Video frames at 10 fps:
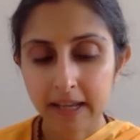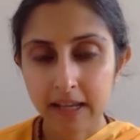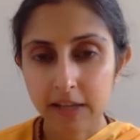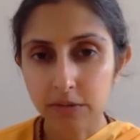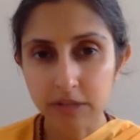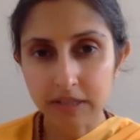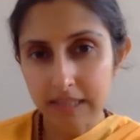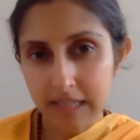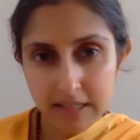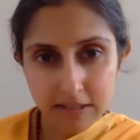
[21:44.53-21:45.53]
you can
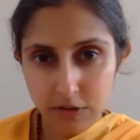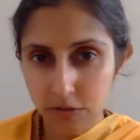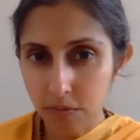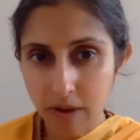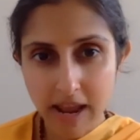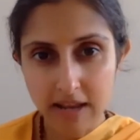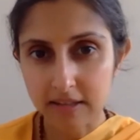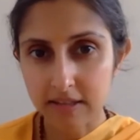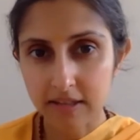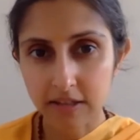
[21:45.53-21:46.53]
see it in two ways.